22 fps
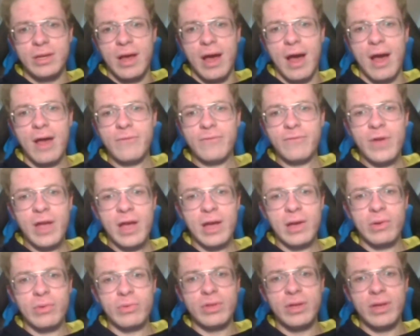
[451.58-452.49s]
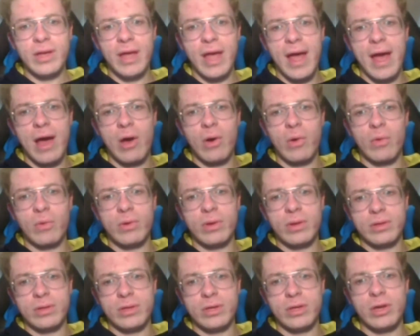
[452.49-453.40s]
I found out,
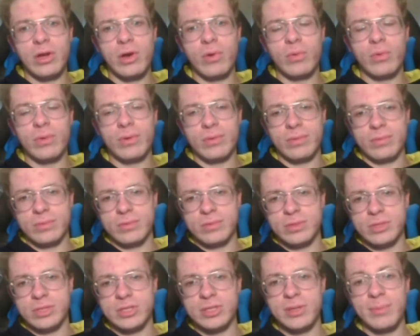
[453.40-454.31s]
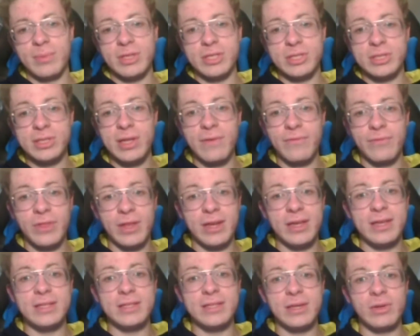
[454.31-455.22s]
some of the stuff that
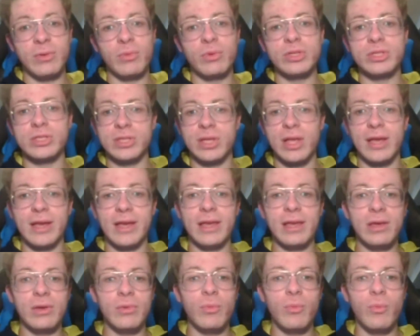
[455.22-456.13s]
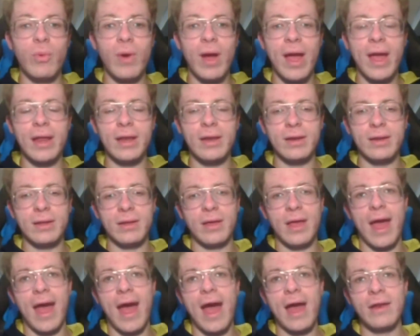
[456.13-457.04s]
he did was like he went
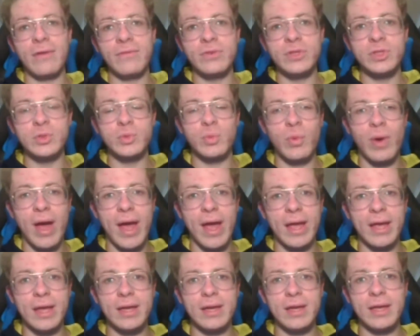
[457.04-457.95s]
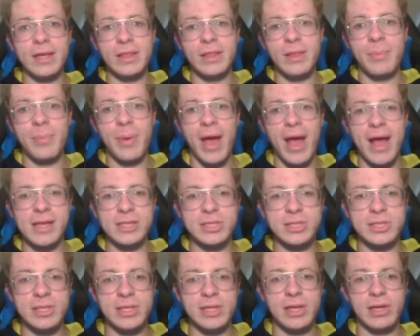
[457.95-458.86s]
out of his way in the
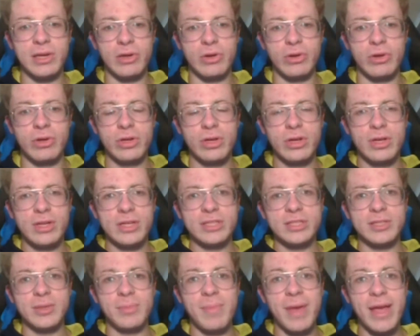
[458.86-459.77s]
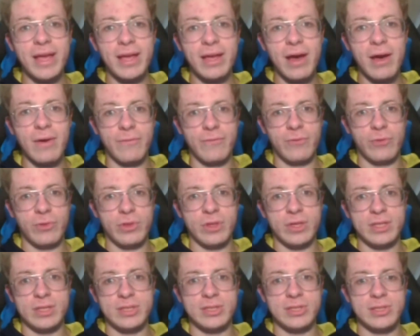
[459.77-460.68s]
past year to make up for
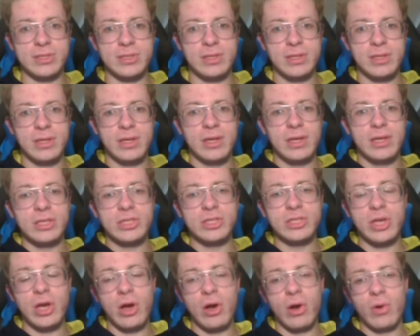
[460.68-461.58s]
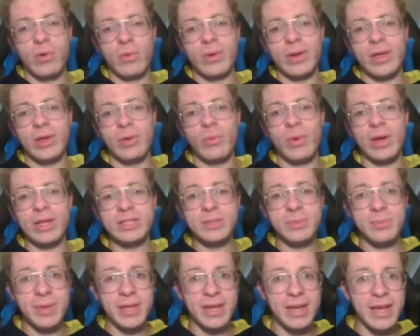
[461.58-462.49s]
this. So he went
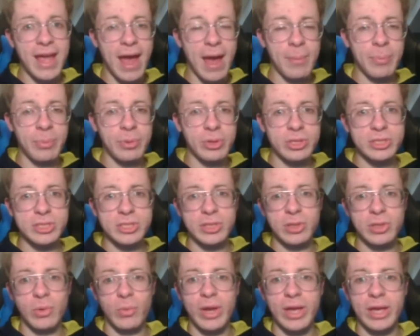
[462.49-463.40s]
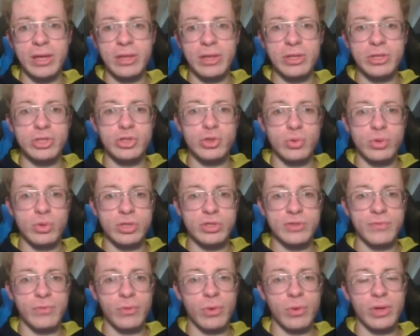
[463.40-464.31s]
to Minneapolis in the wake of the
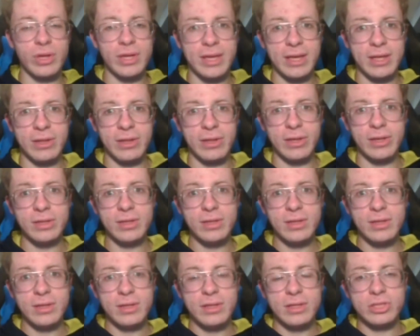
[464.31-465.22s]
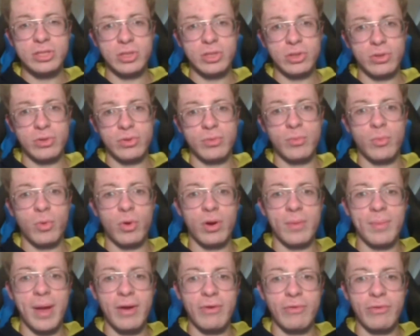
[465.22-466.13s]
George Floyd killing to learn
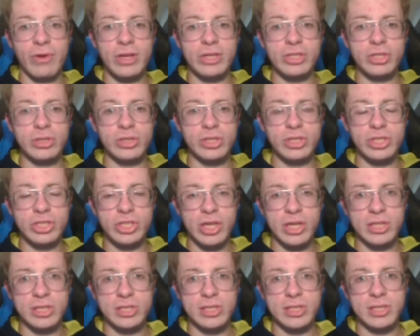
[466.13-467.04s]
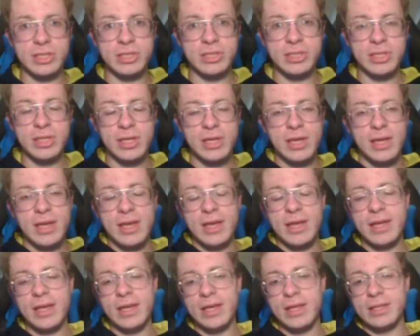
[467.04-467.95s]
more about racial injustice.
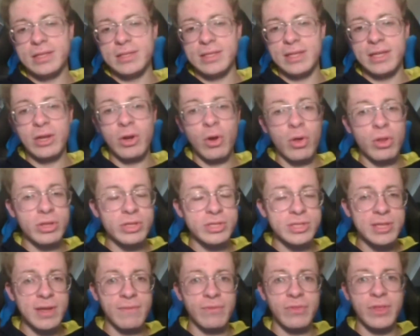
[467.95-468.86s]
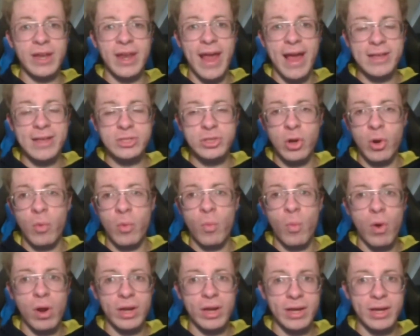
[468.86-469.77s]
He did all the stuff that NASCAR
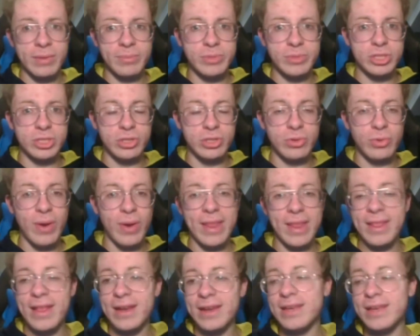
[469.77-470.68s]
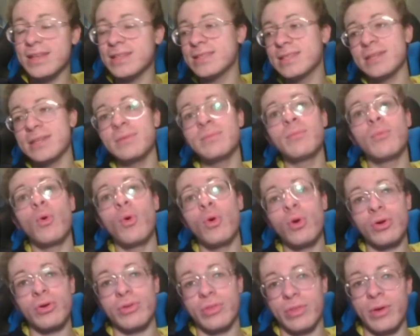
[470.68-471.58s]
wanted him to do, and then he did
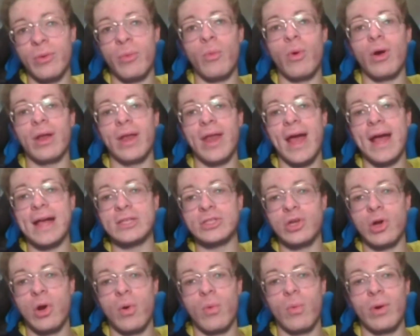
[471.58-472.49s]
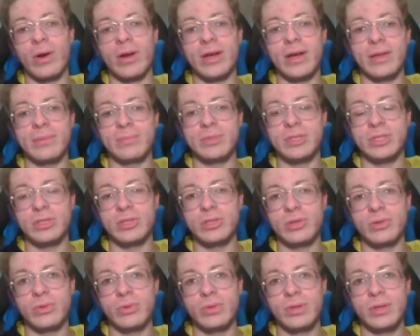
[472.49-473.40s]
more than what NASCAR wanted him to
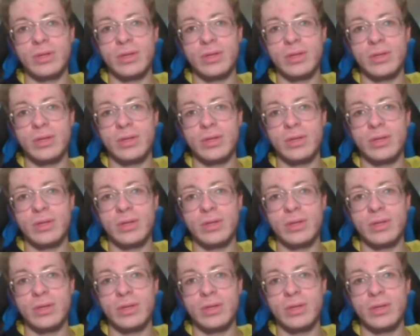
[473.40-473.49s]
do.